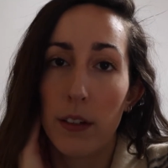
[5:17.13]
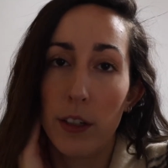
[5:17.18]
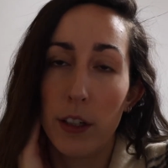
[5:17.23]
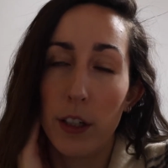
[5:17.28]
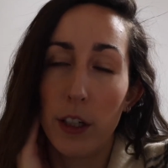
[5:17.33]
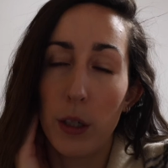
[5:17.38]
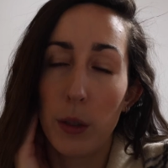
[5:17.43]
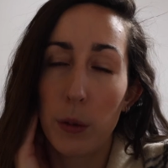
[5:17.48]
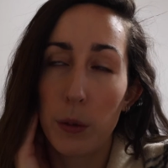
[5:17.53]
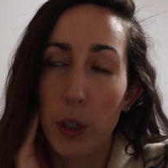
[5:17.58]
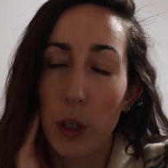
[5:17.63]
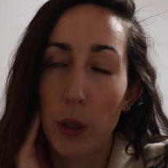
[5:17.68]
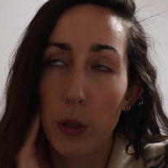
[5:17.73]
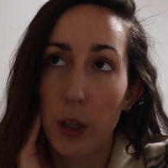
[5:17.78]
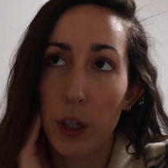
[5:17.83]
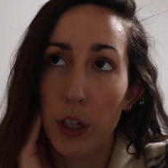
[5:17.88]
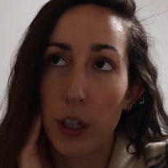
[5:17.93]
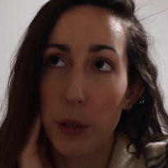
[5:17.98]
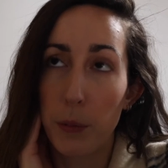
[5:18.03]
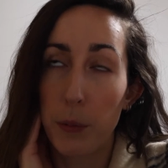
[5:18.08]
you know,
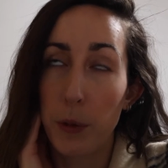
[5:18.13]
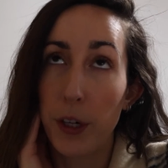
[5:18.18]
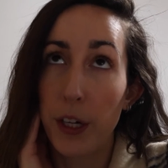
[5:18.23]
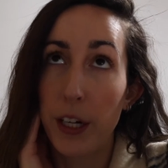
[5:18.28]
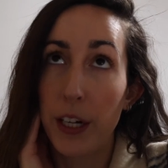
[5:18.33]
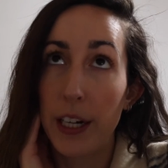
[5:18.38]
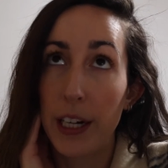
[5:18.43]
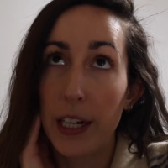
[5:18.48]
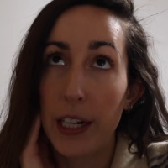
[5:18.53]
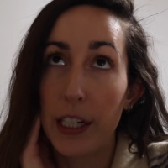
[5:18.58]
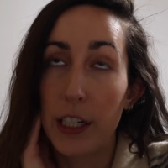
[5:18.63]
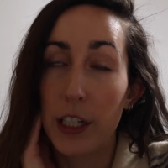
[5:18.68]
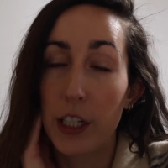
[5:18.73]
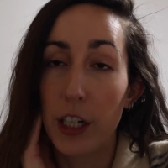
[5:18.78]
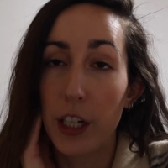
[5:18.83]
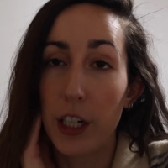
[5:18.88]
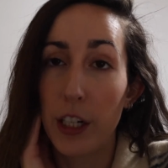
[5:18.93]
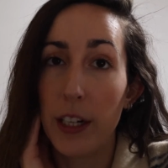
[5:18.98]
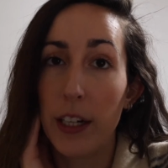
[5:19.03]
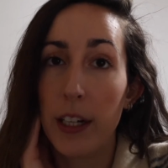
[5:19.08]
yogurt in the morning, and I
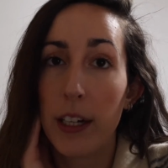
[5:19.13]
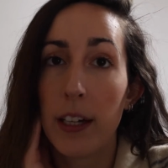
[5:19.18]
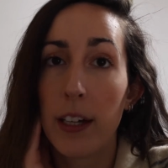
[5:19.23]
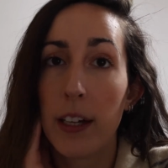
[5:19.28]
should.